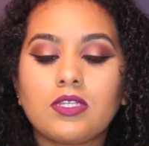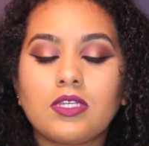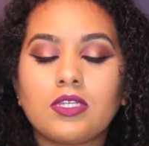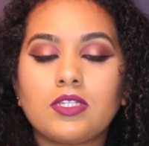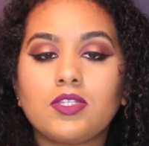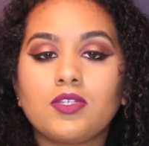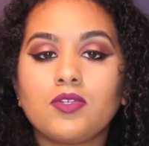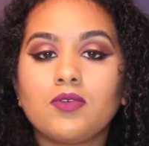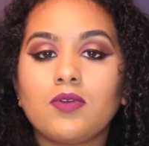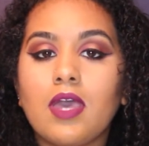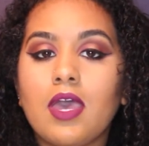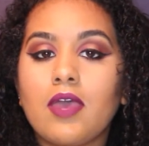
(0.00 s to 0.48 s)

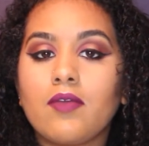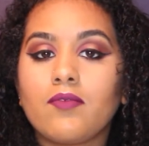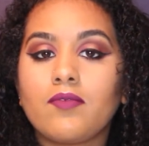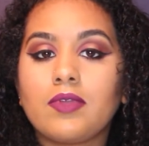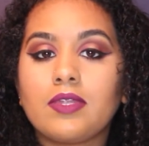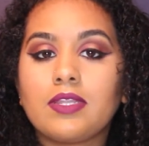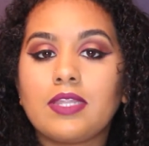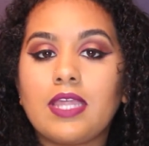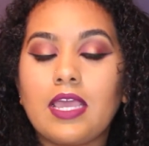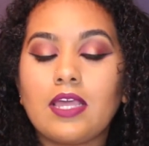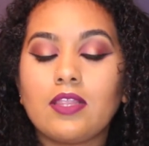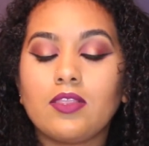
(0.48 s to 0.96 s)
to do
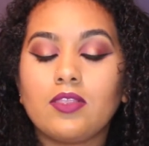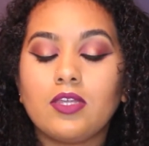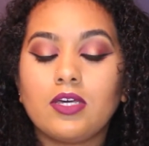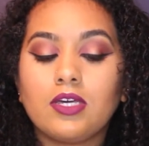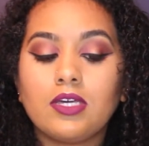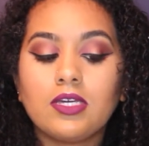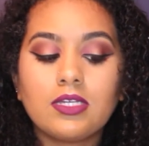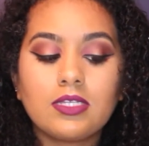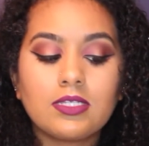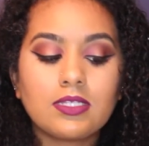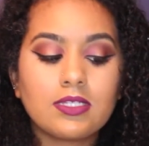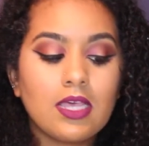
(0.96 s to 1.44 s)
everyday
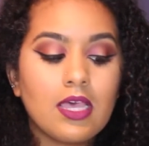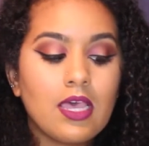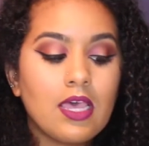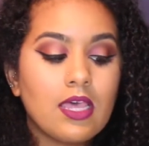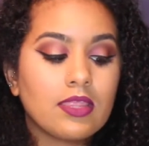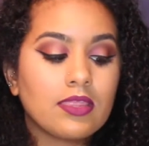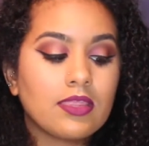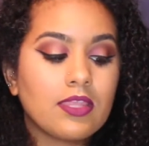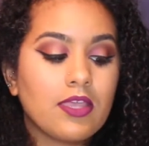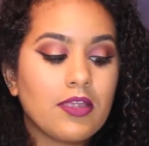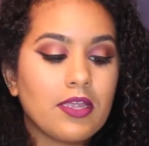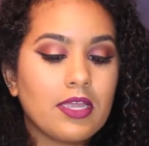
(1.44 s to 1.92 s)
looks.
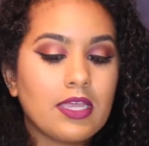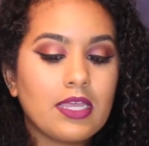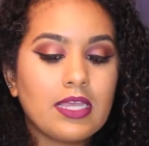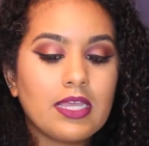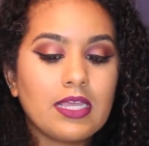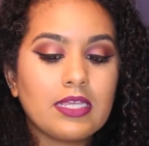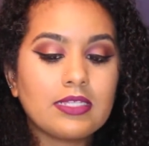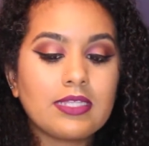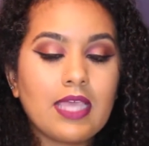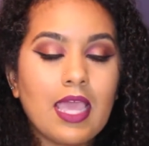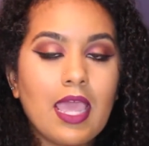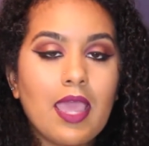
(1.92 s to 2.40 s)
There
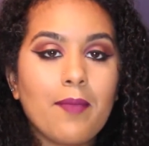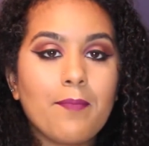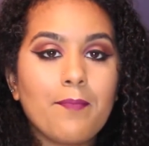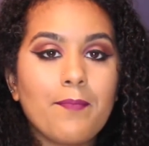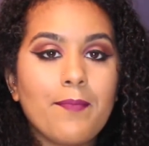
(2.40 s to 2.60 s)
is a